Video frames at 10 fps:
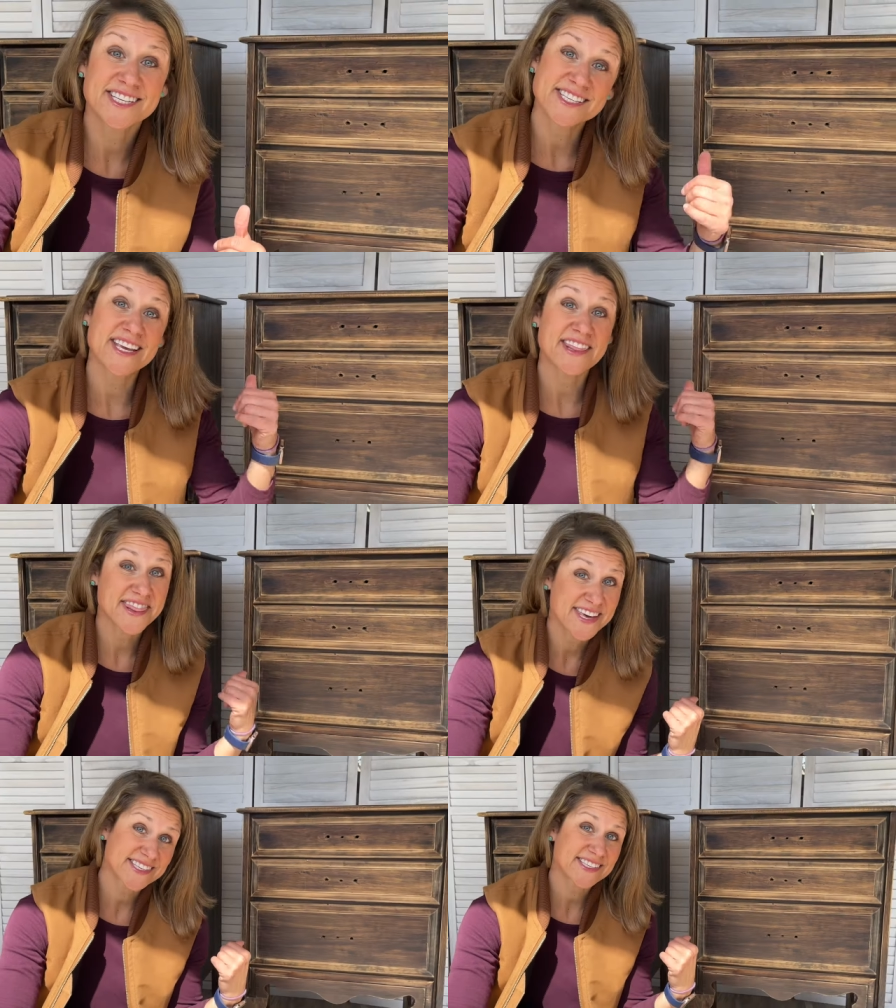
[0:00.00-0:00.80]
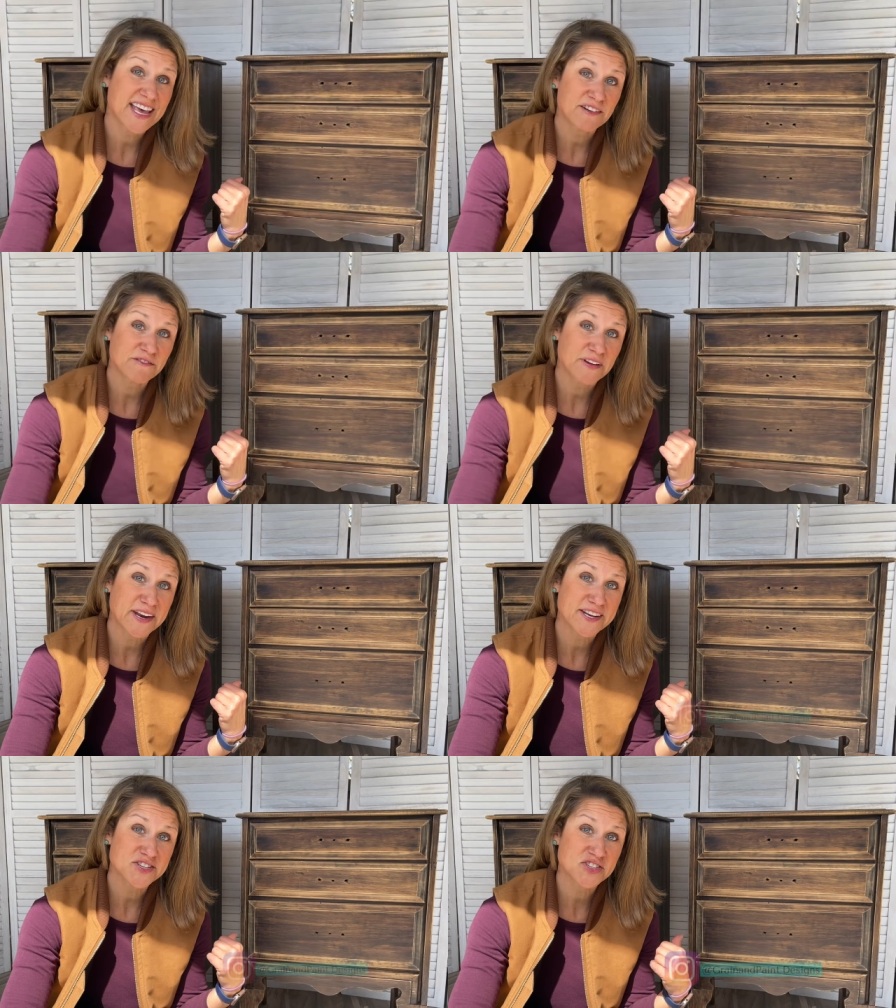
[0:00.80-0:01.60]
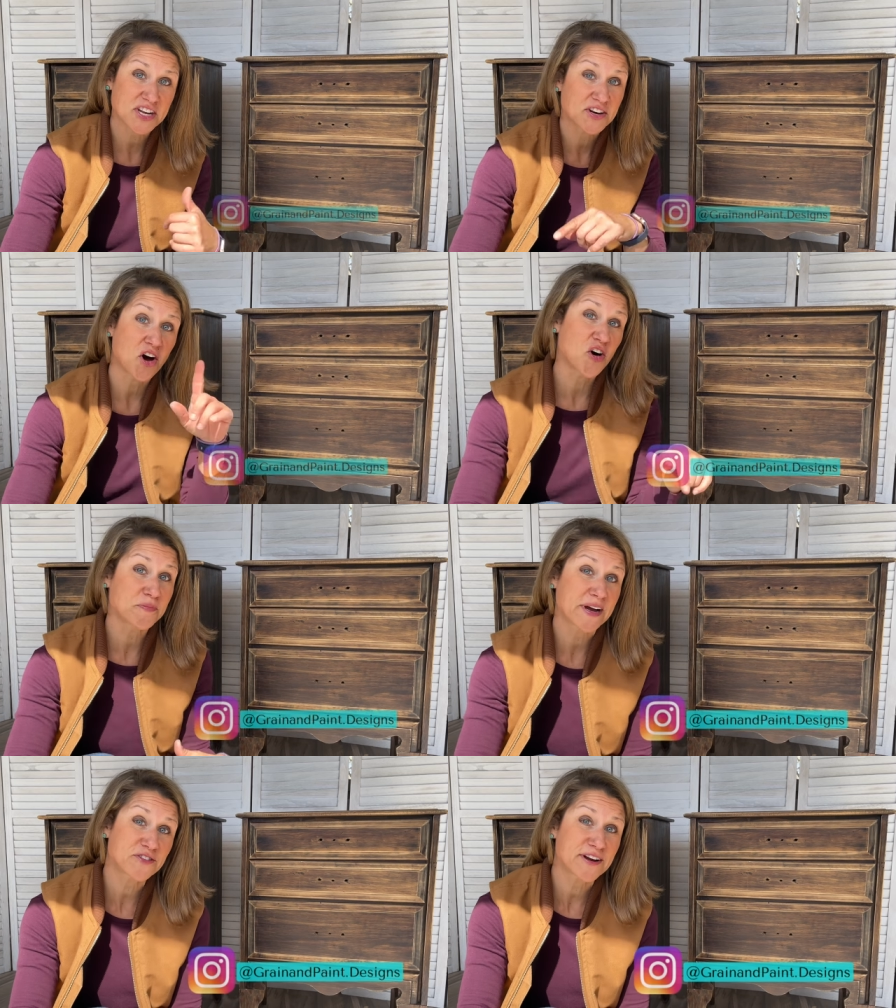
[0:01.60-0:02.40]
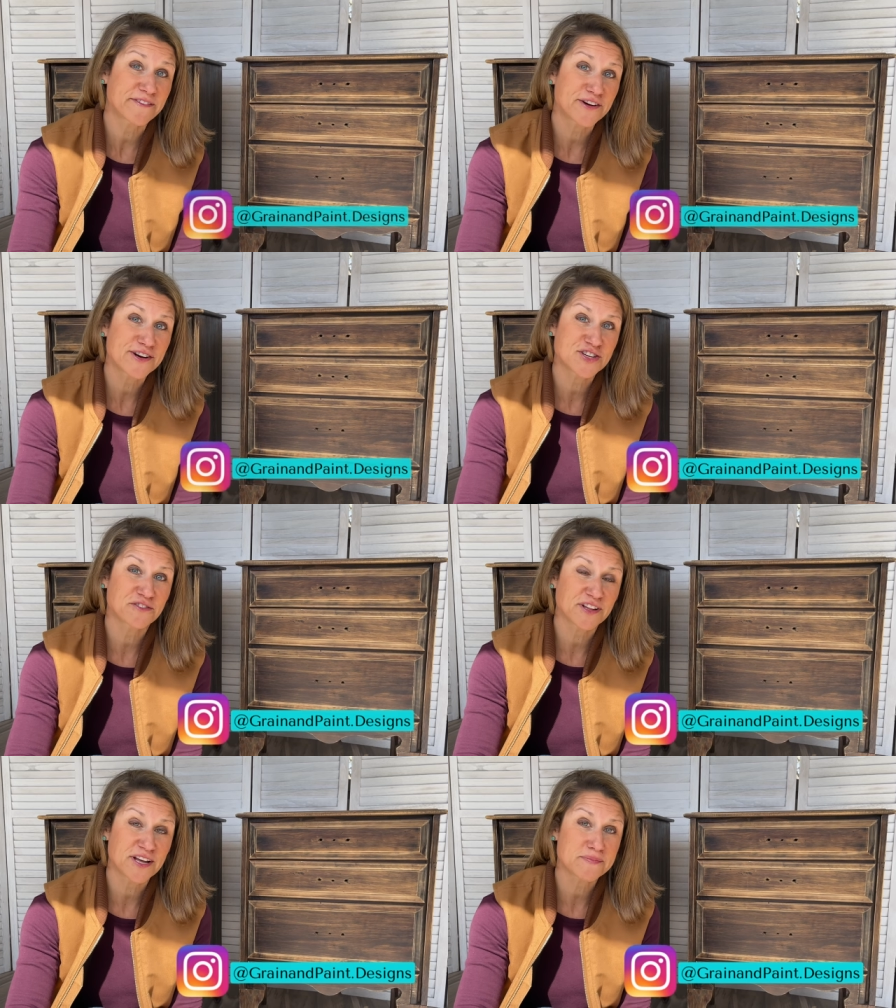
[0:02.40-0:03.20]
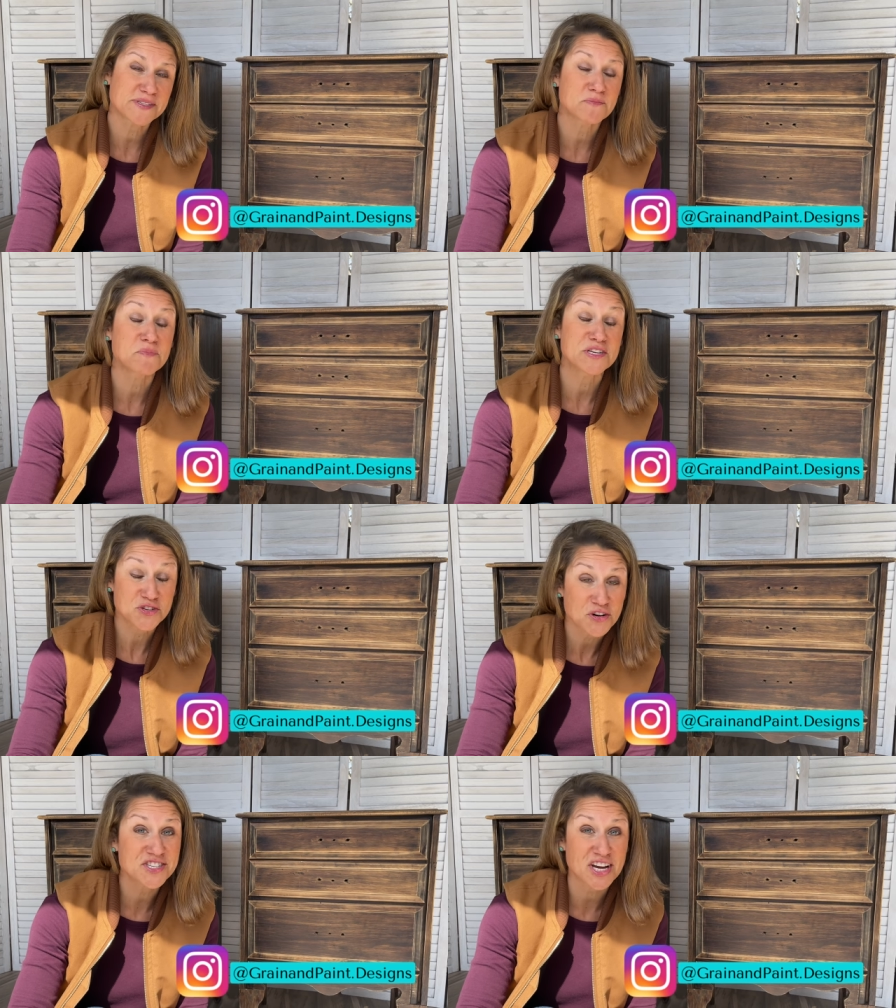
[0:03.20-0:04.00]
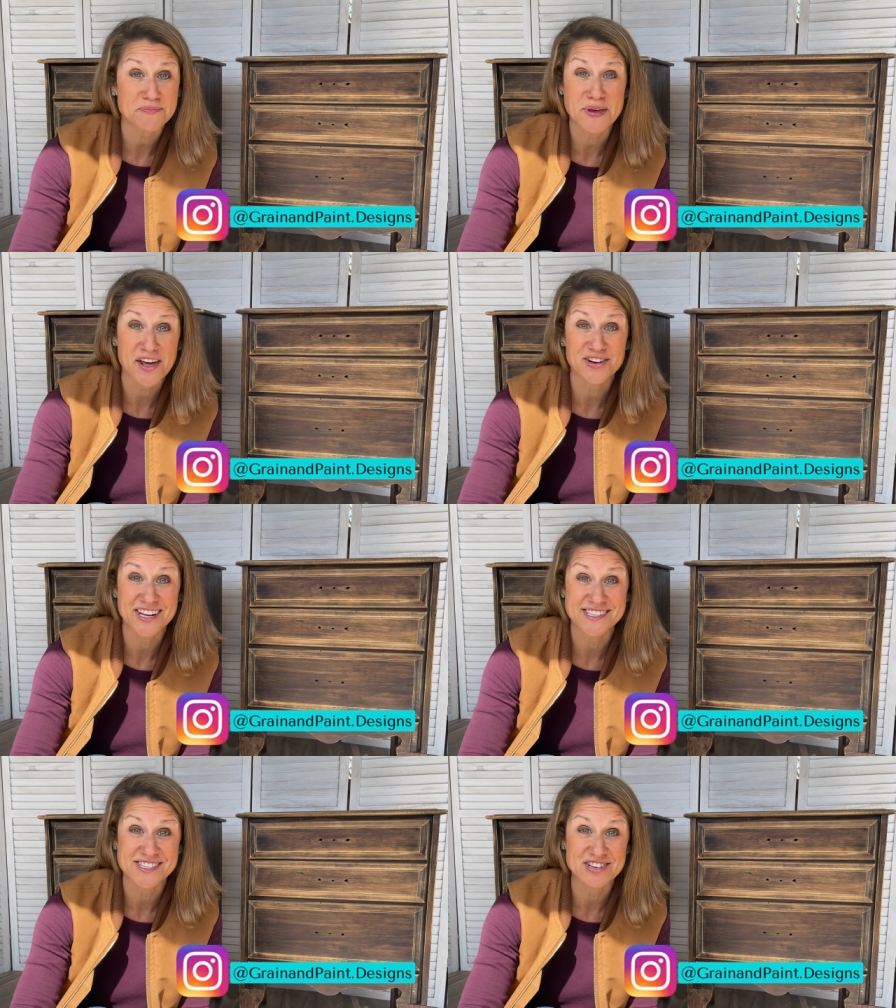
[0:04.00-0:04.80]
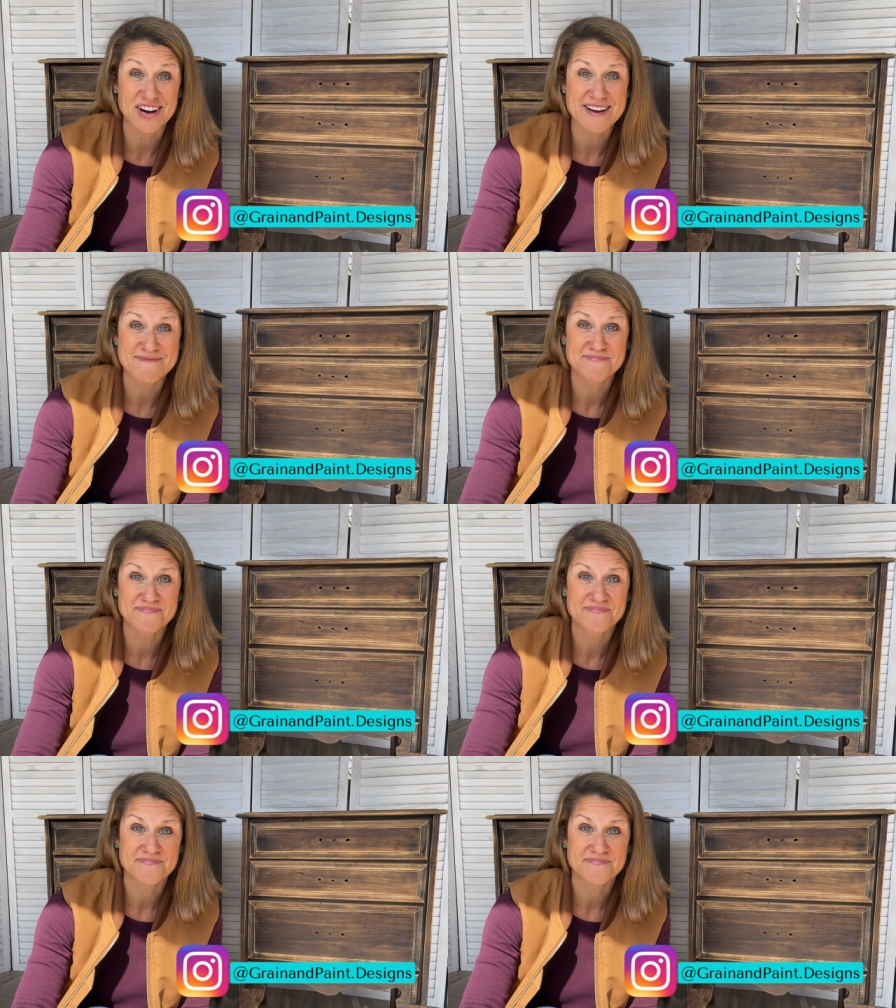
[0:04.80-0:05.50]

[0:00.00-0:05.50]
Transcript: To see this set finished and all my great furniture flips, be sure to check me out on Instagram.